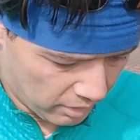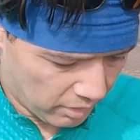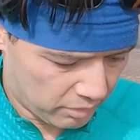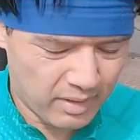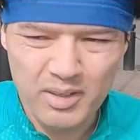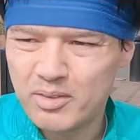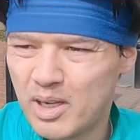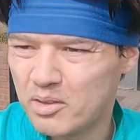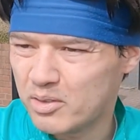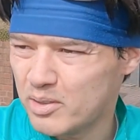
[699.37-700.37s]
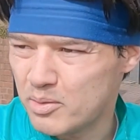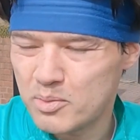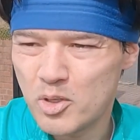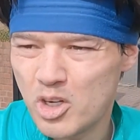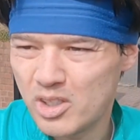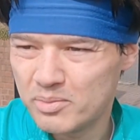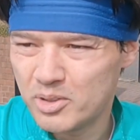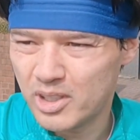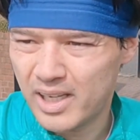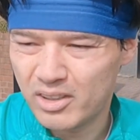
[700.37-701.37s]
know, throughout the run it was
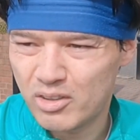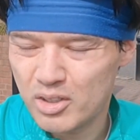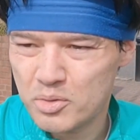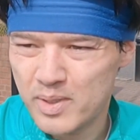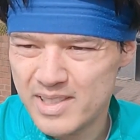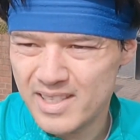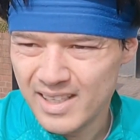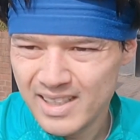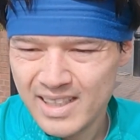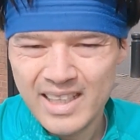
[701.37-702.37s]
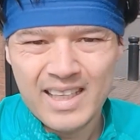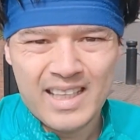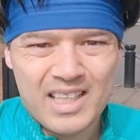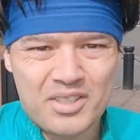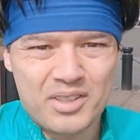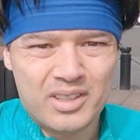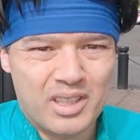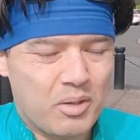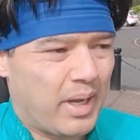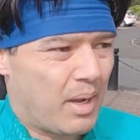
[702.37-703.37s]
more kind of crosswind.
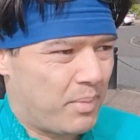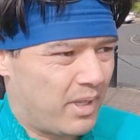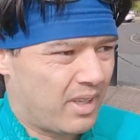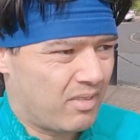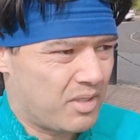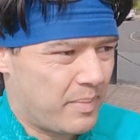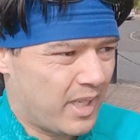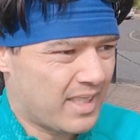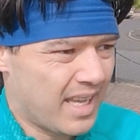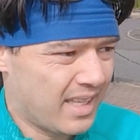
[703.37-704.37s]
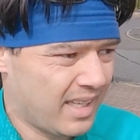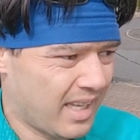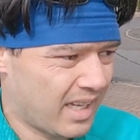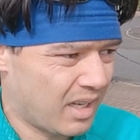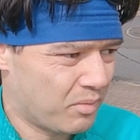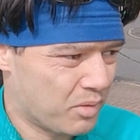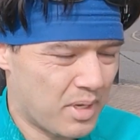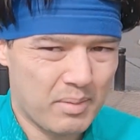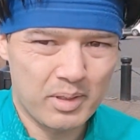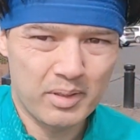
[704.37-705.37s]
So quite happy in that respect.
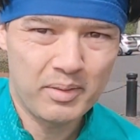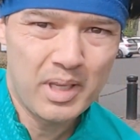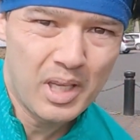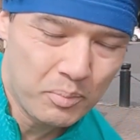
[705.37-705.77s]
Was able to